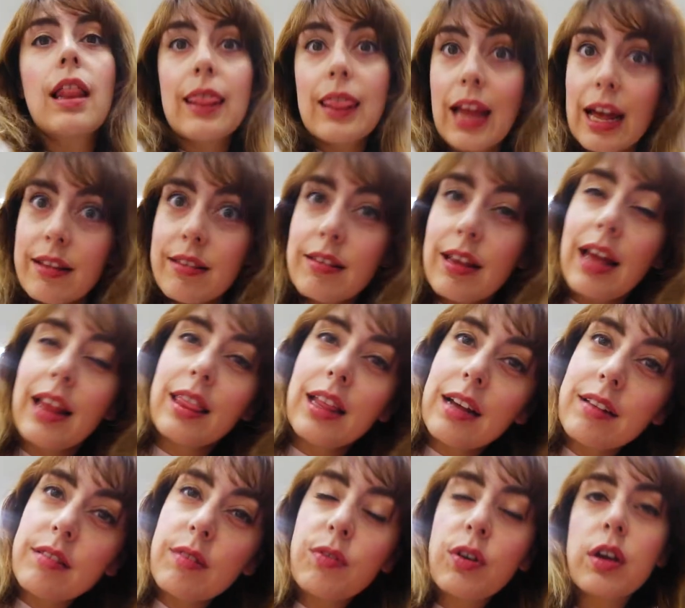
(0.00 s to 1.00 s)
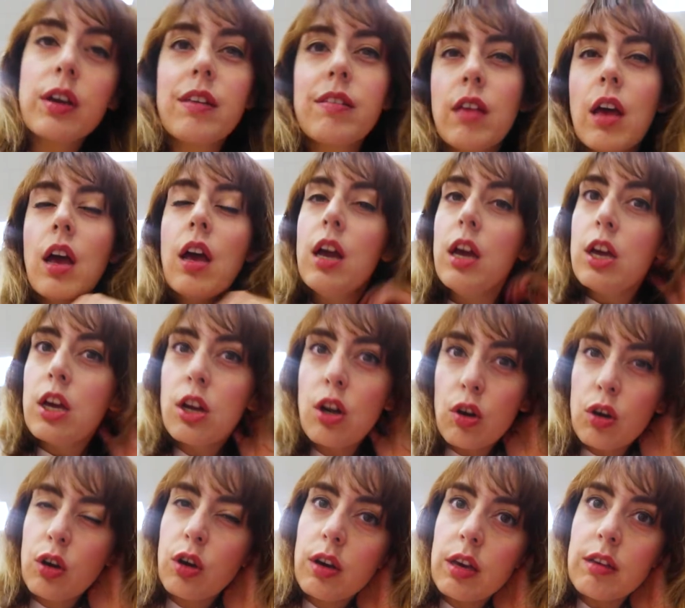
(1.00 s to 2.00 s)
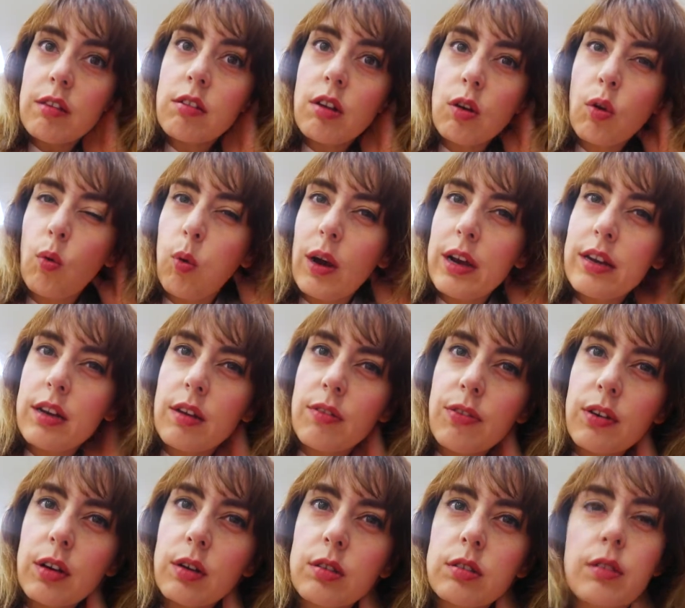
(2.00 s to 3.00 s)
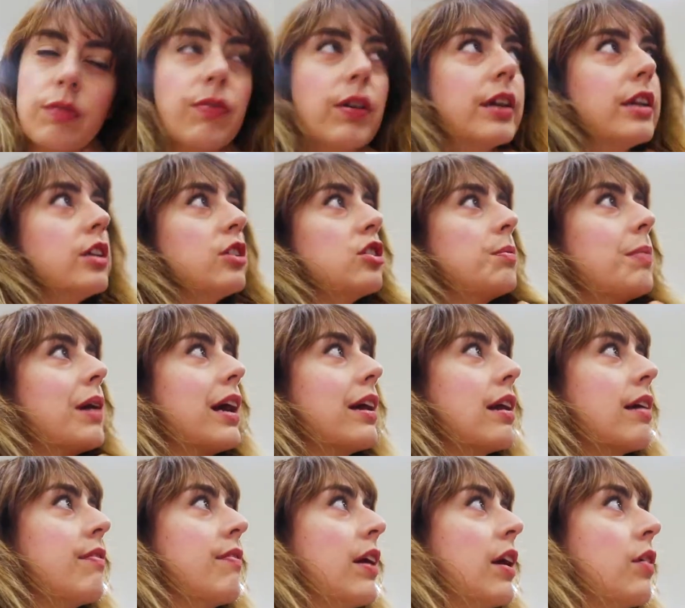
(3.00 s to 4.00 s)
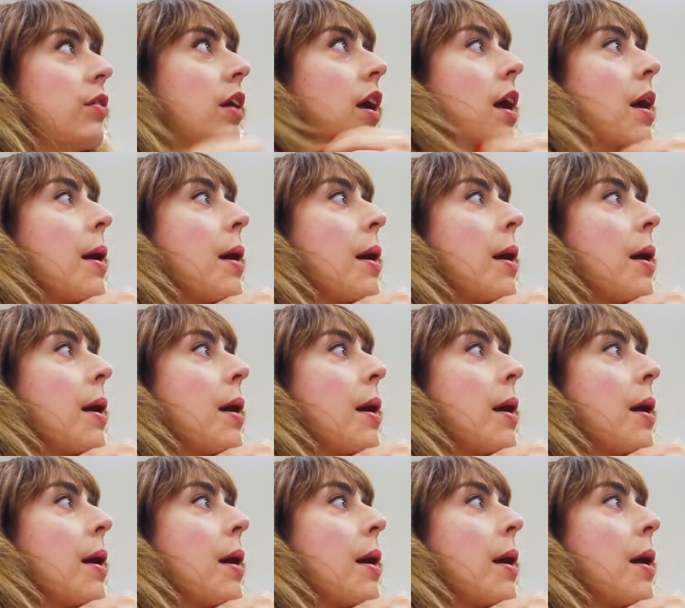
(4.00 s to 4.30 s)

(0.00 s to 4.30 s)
Lots and lots of cookies. You know, cookies are quite difficult to find in Japan, I found.